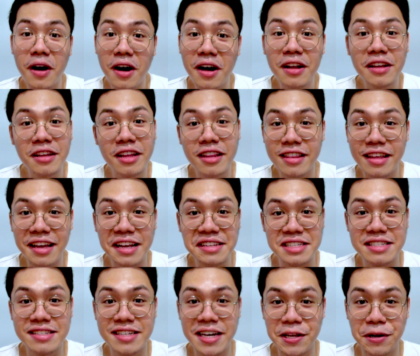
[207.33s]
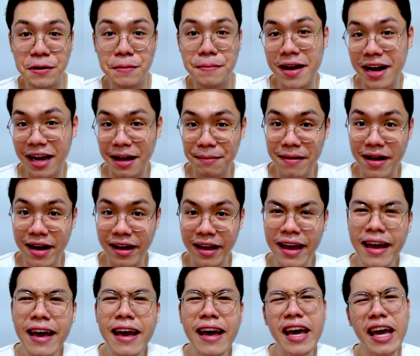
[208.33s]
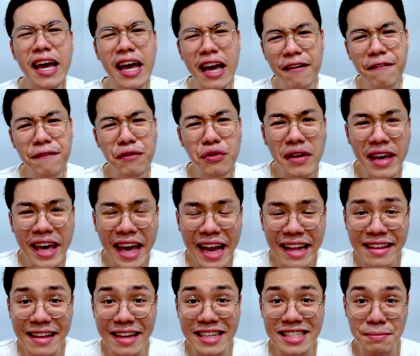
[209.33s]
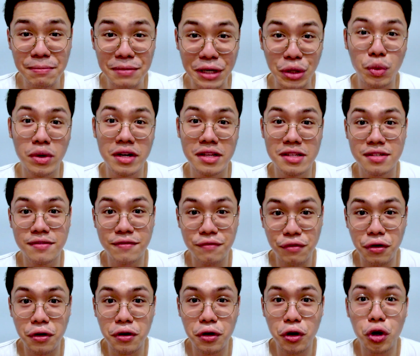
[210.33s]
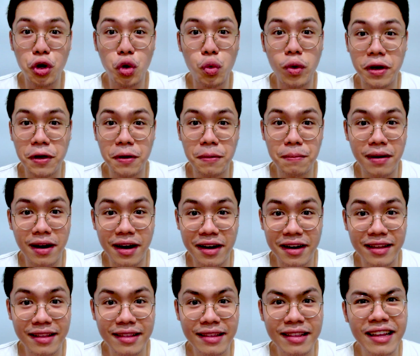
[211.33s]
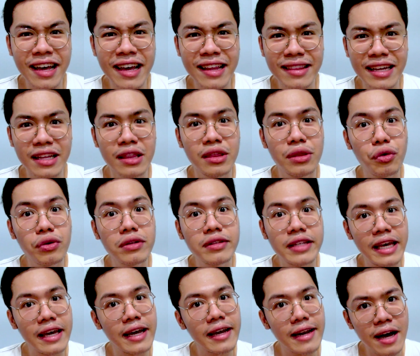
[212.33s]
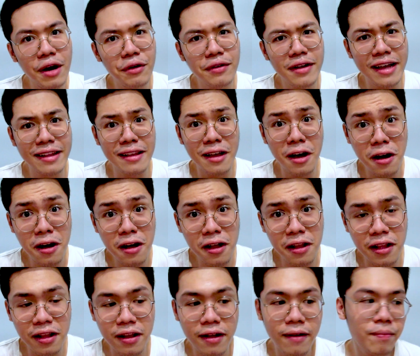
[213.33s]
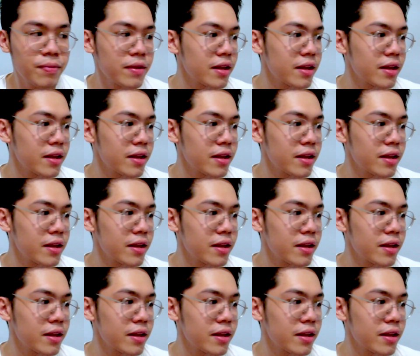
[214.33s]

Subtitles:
all the things inside your backpack. If you can't explain what it's for or why you bought it, then don't take it out at all.